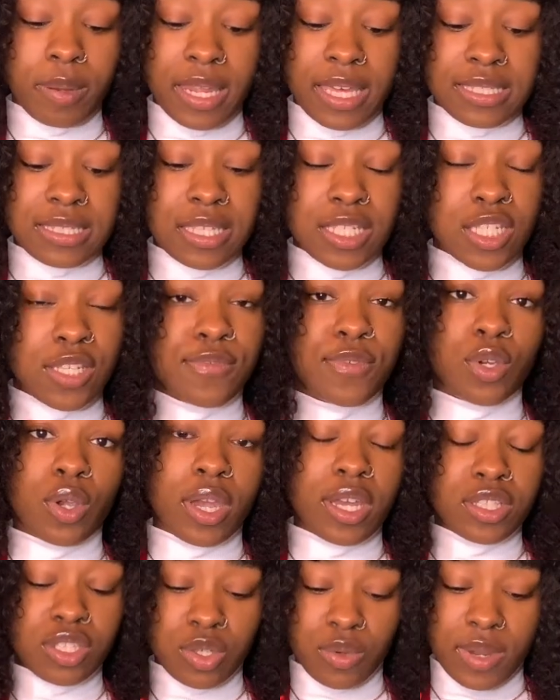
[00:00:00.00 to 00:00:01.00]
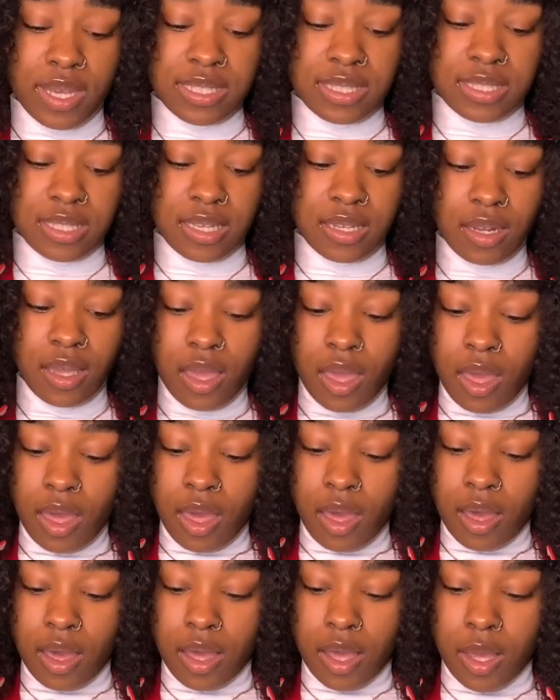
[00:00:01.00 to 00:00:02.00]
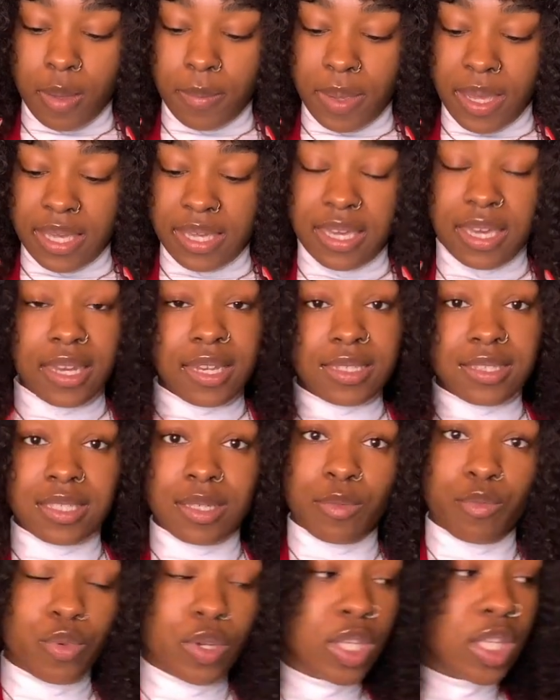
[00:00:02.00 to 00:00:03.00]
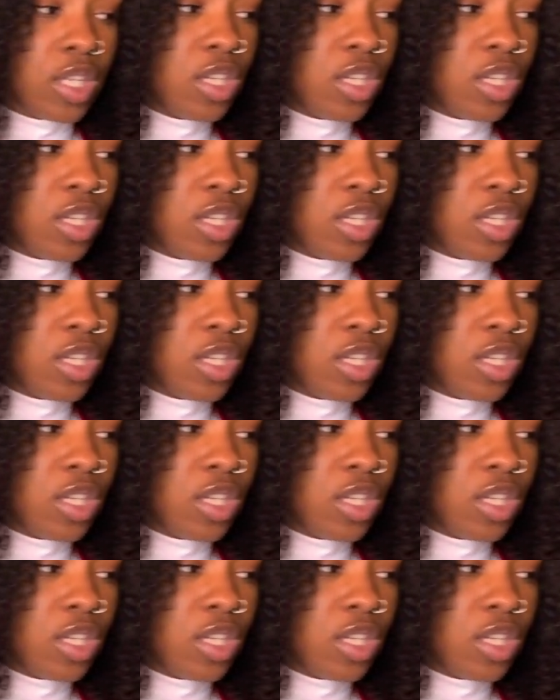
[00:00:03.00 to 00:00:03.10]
places if you're interested in getting some really